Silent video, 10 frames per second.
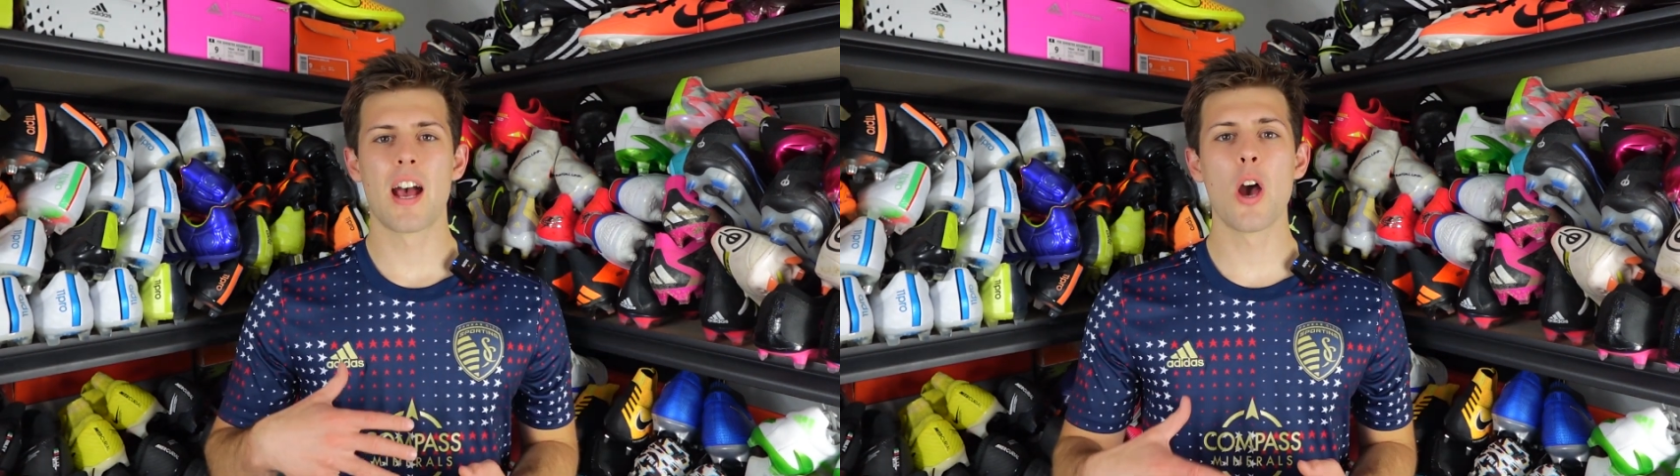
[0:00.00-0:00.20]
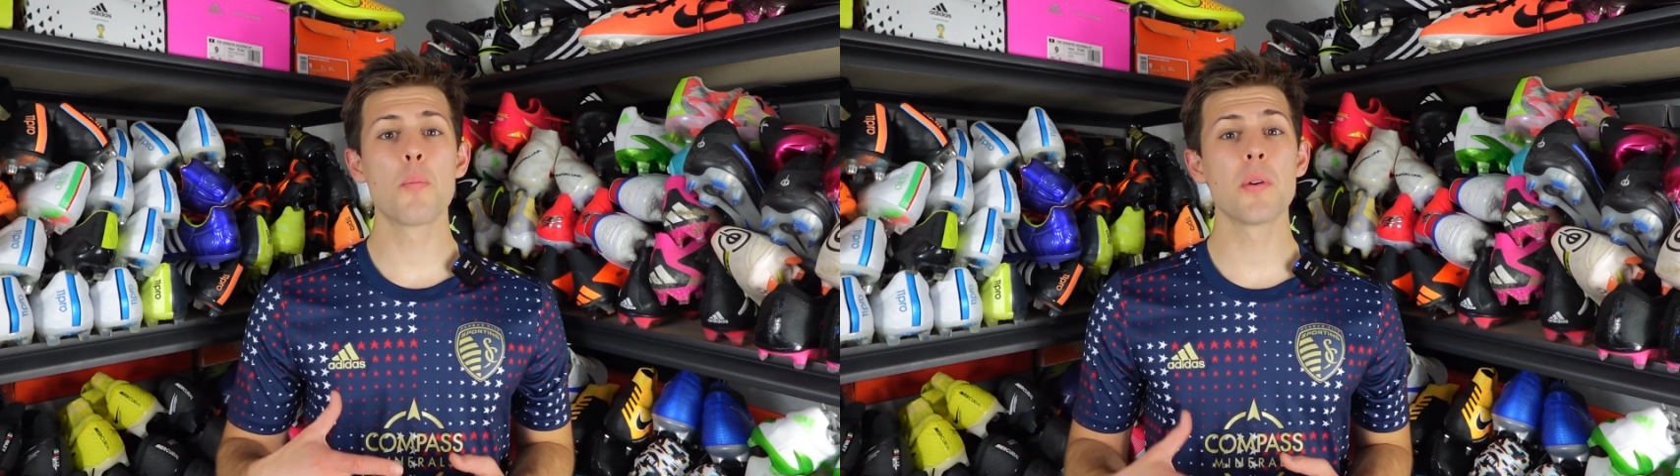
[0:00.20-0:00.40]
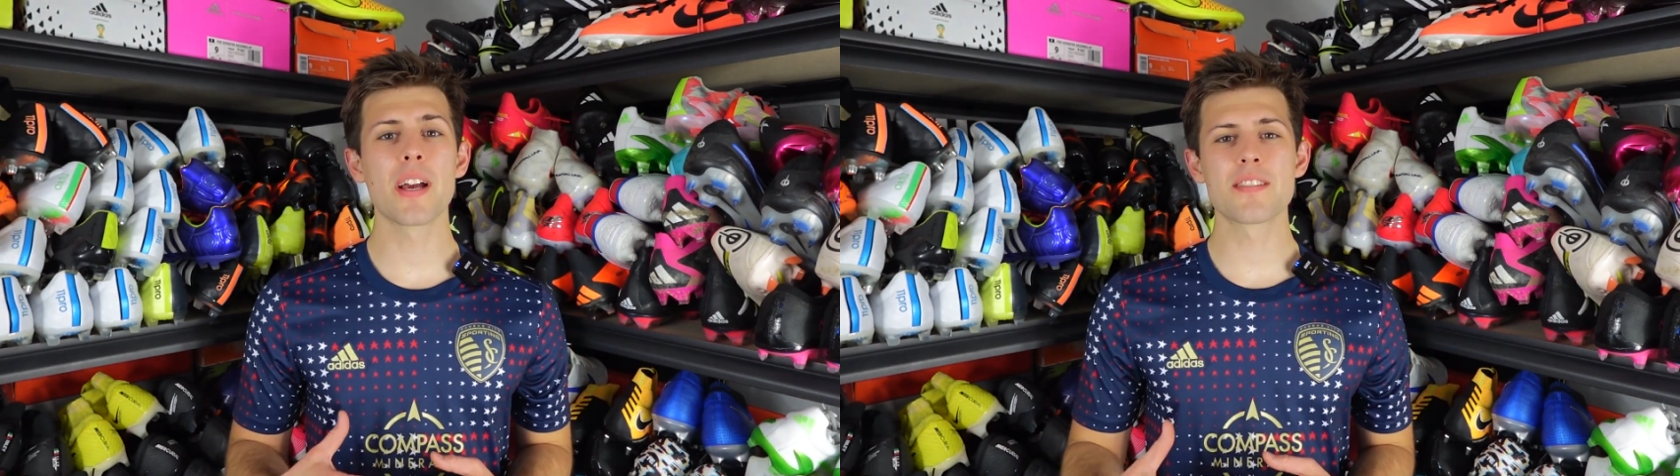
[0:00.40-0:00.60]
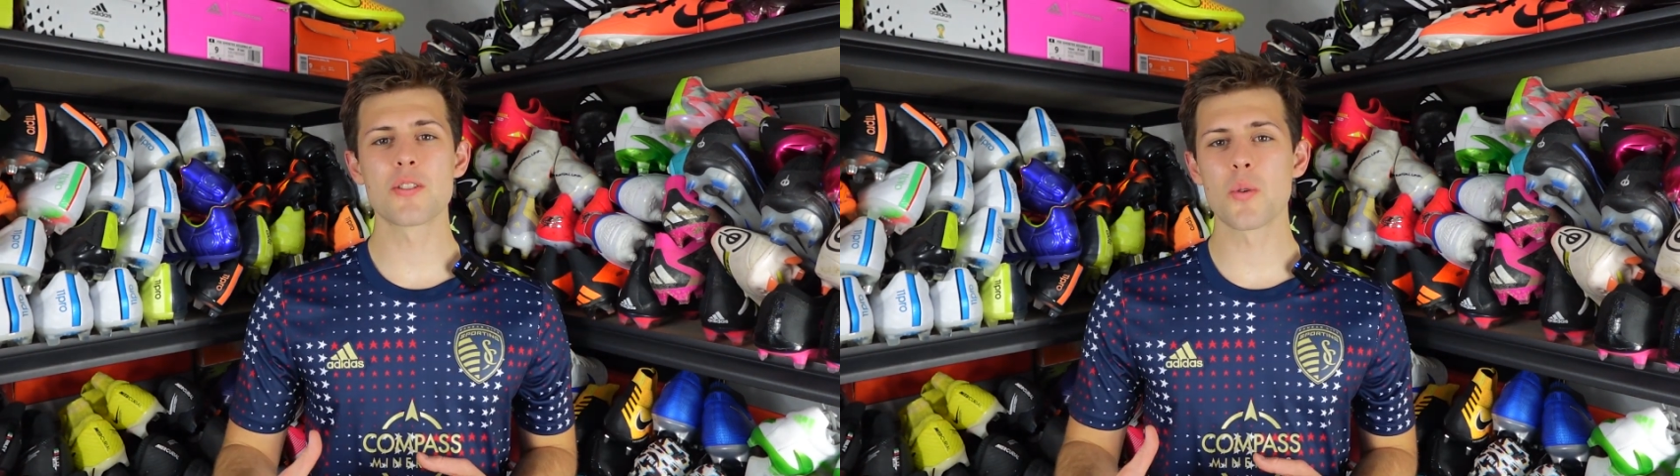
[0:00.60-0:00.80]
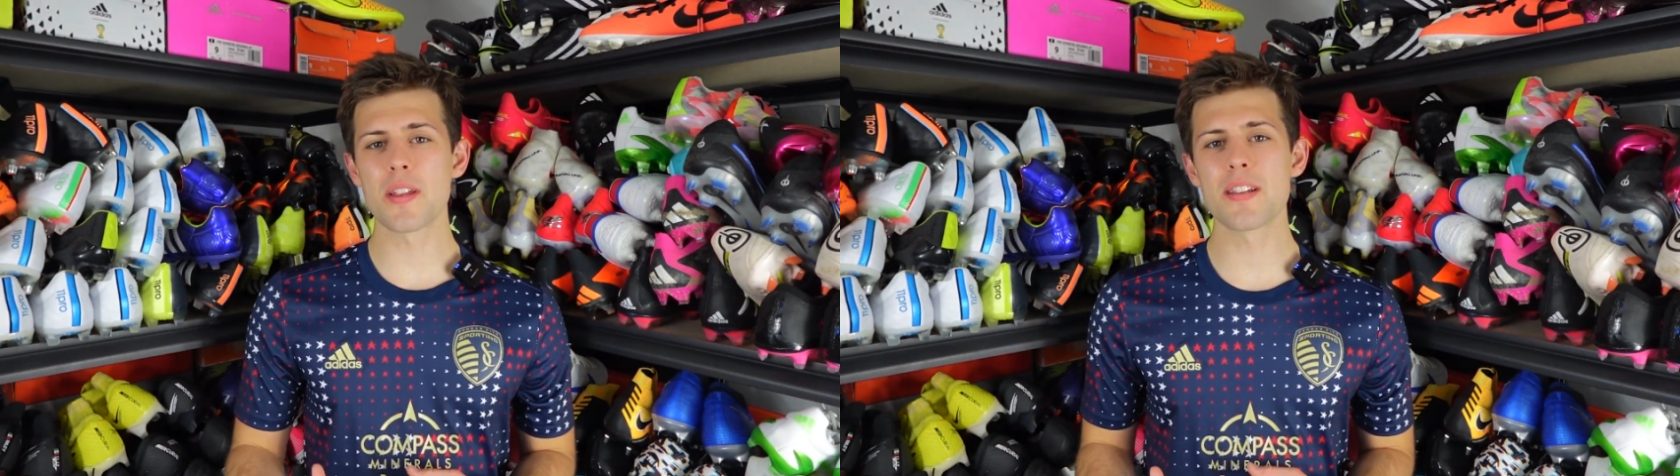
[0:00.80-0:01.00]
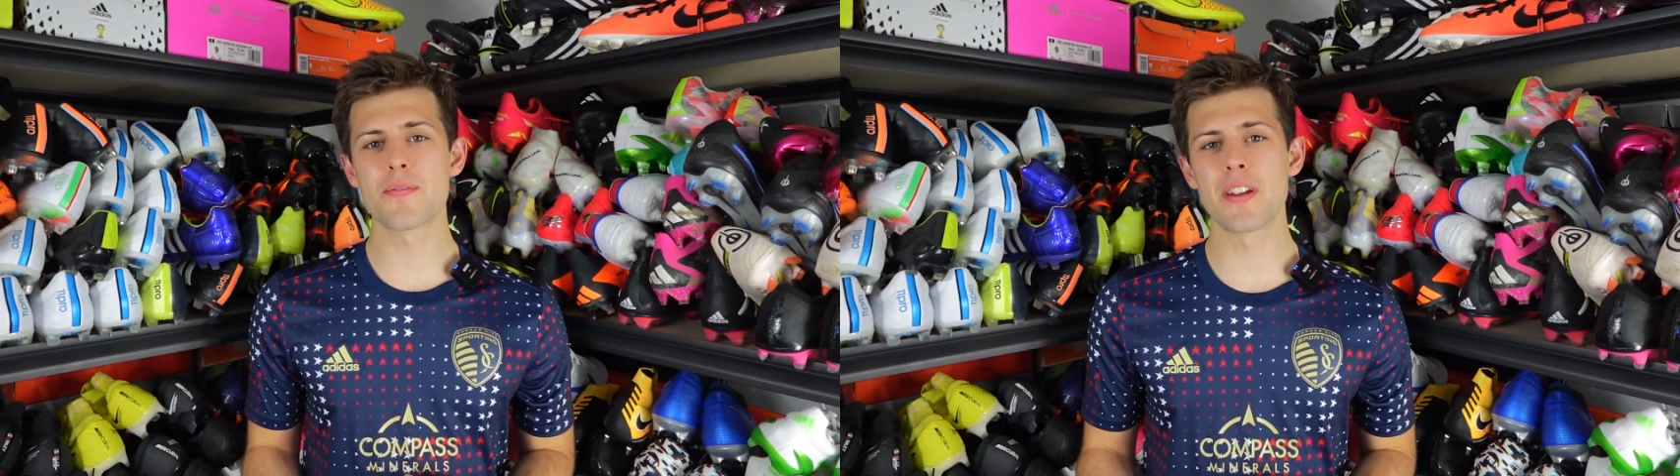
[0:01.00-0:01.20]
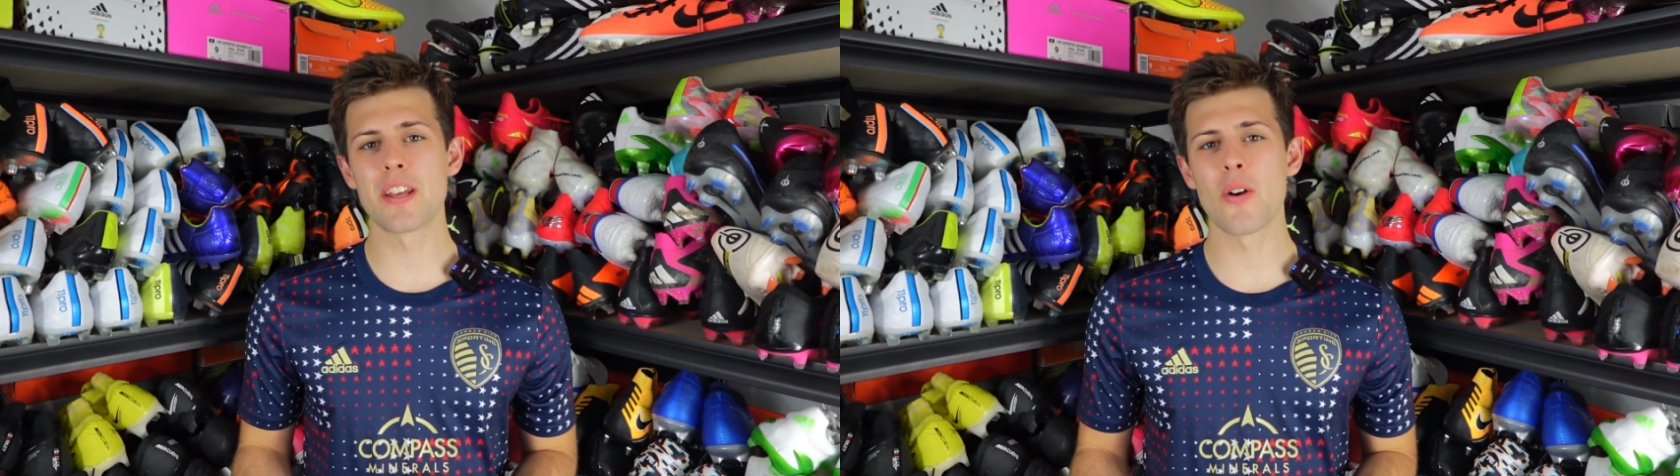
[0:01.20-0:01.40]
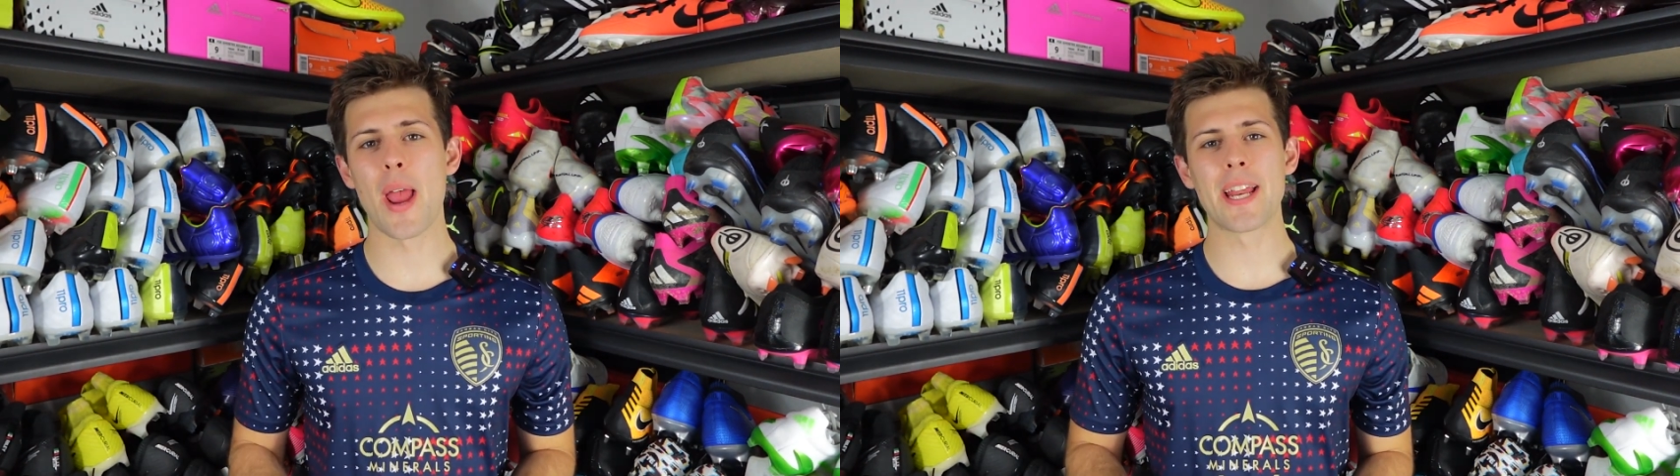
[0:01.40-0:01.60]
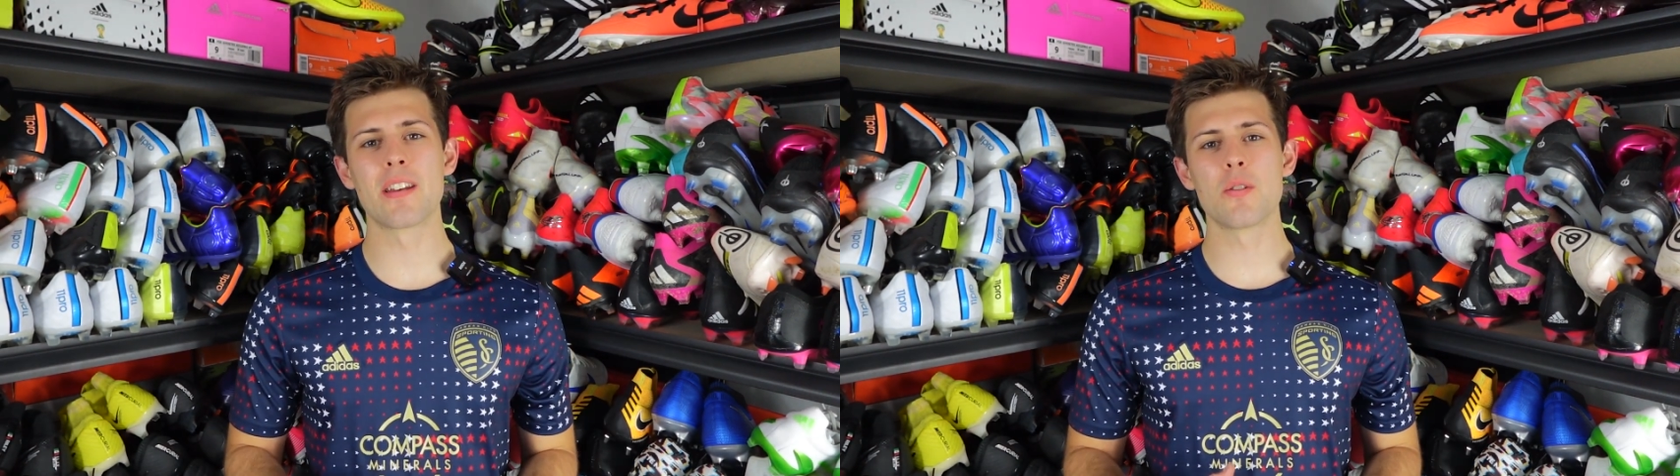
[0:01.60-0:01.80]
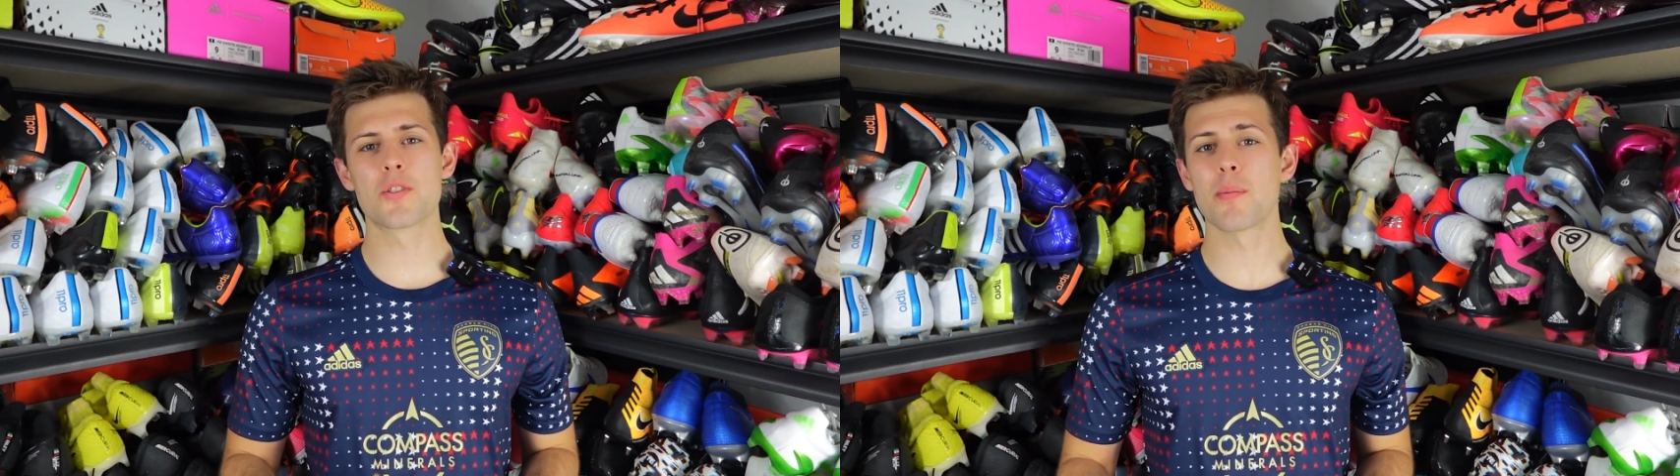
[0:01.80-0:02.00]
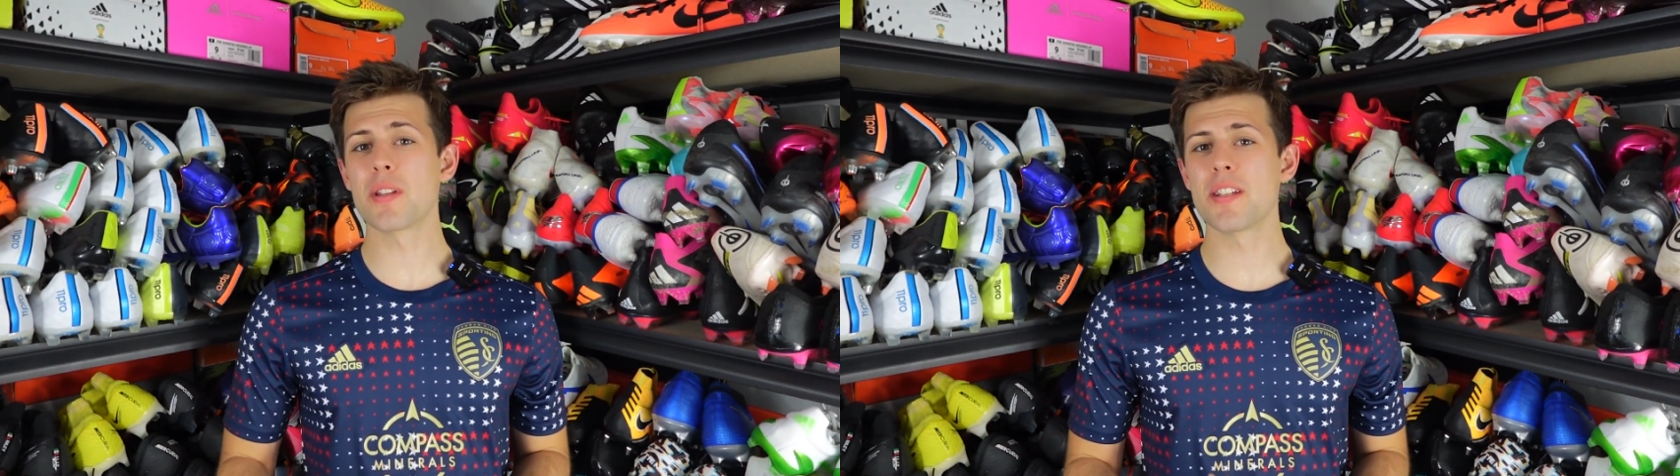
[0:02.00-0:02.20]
I hope you guys enjoyed this video and can use some of